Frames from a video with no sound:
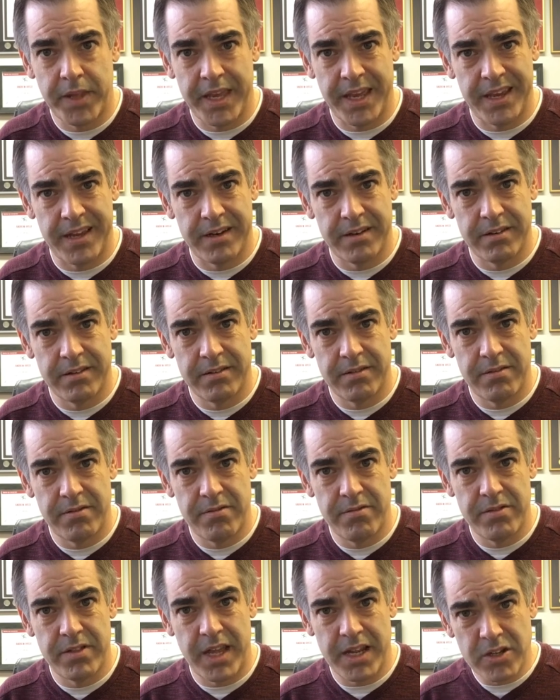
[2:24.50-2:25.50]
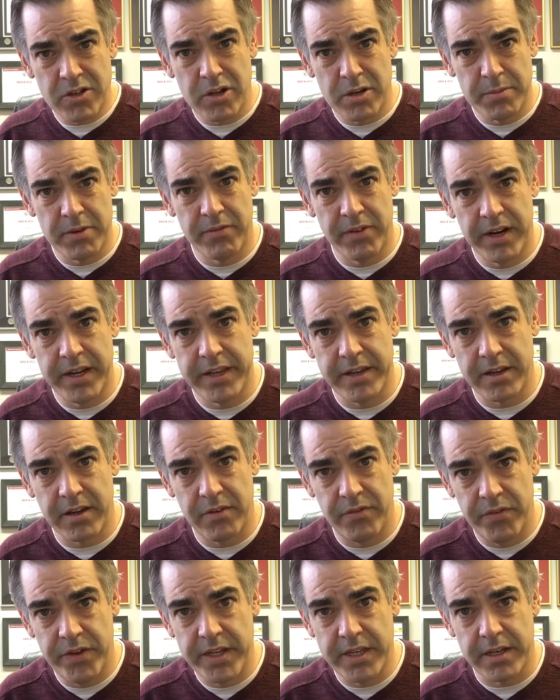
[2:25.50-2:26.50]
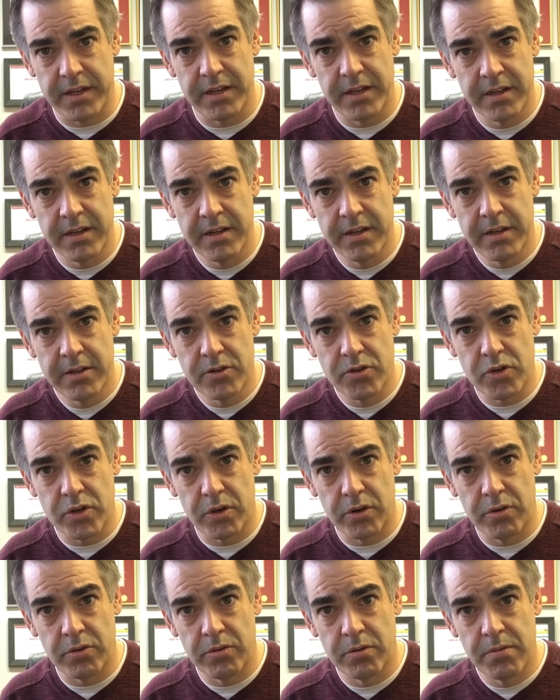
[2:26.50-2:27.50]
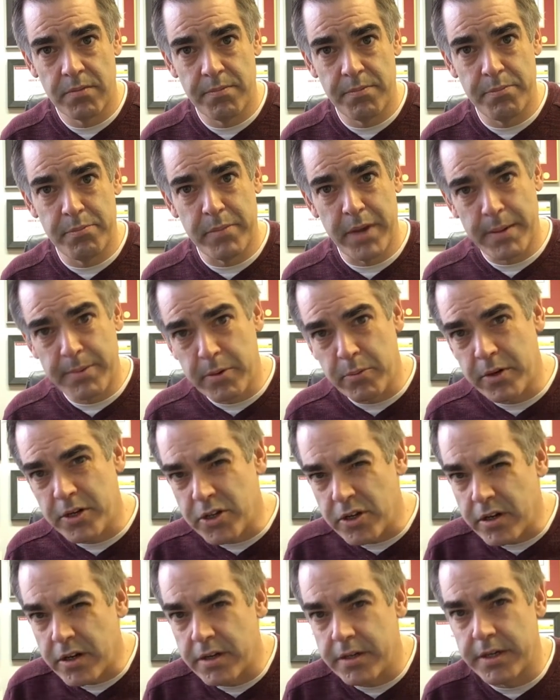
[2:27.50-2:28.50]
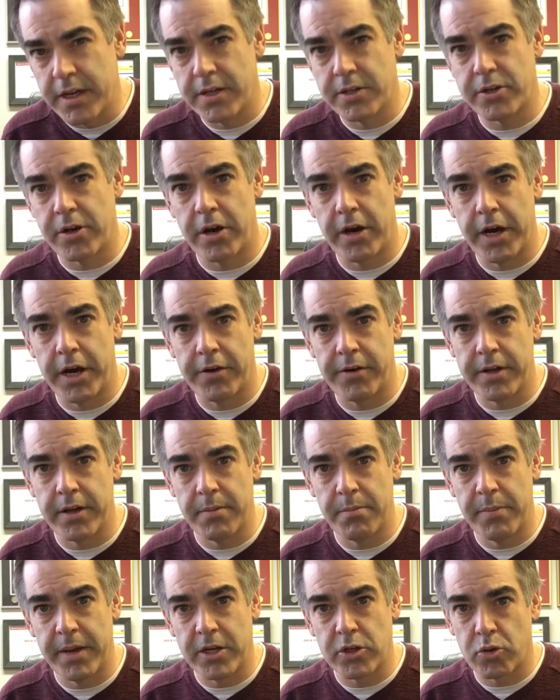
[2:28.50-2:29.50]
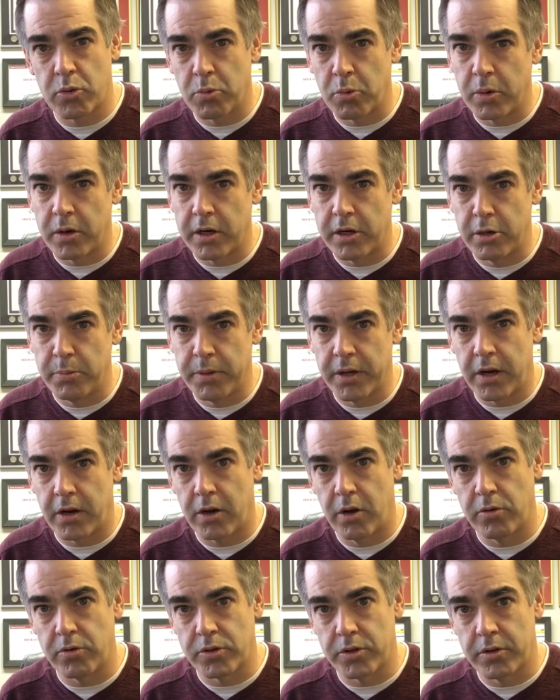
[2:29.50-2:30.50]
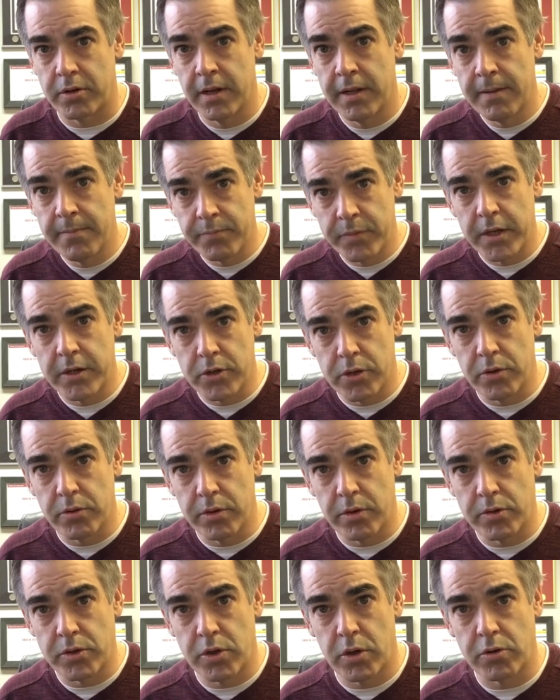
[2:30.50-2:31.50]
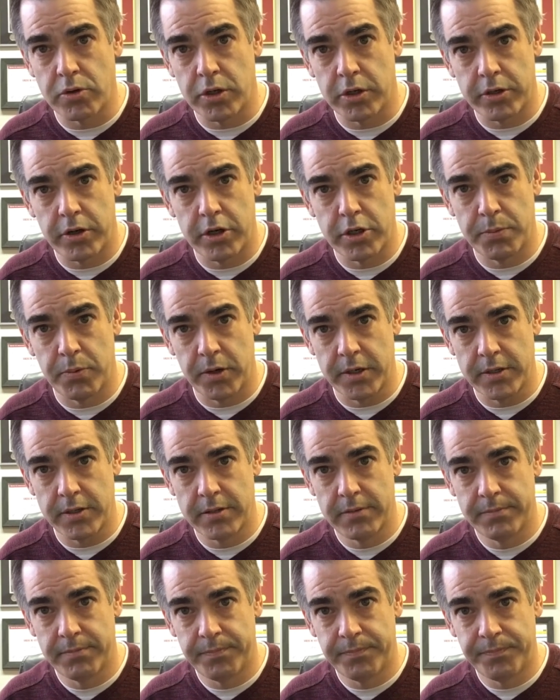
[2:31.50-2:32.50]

and that's going to be really inconvenient. So maybe we should condense our area and make sure we're a little bit closer to those social touchpoints.